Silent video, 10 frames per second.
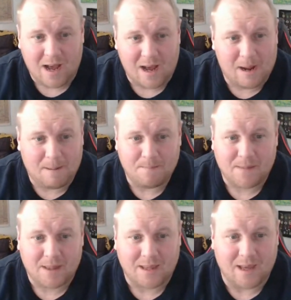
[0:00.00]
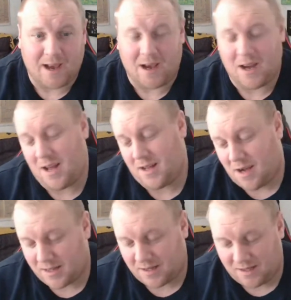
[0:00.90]
I
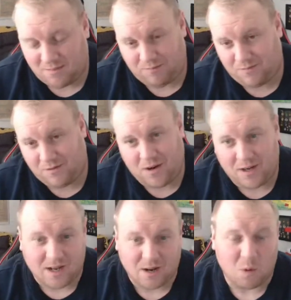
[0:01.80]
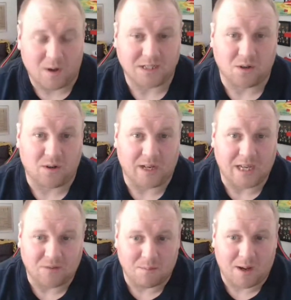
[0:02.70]
don't know why he's not
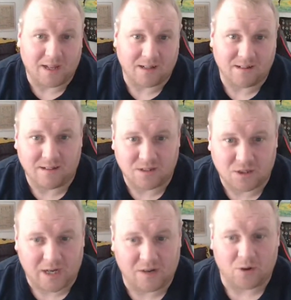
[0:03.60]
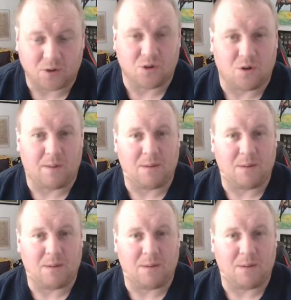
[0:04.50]
even money and the shade of odds on.